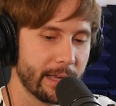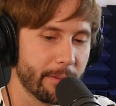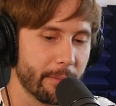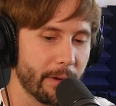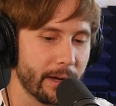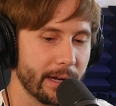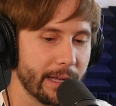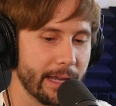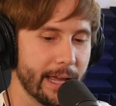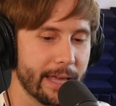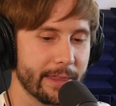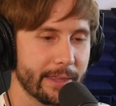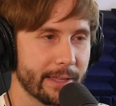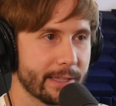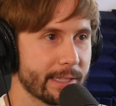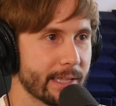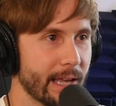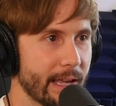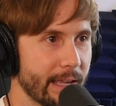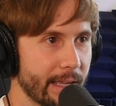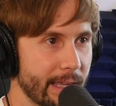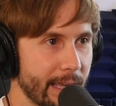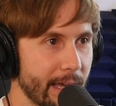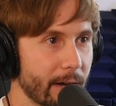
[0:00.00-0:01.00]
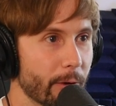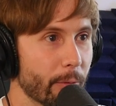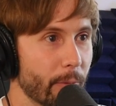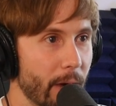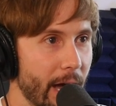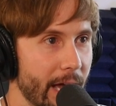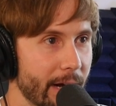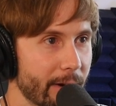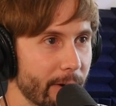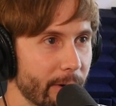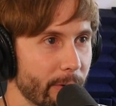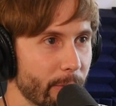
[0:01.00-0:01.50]
that money and let's get a
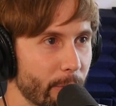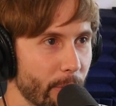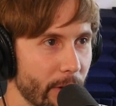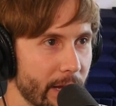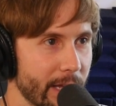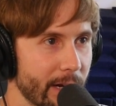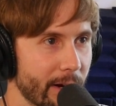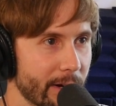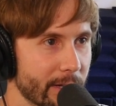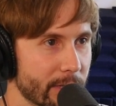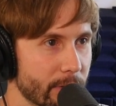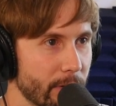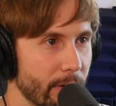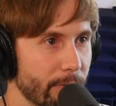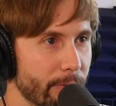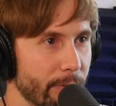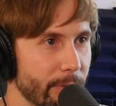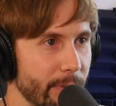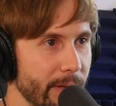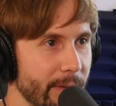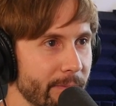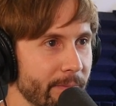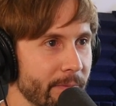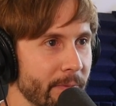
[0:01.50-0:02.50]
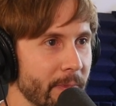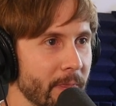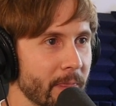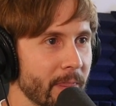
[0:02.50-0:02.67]
writer working on a script for me.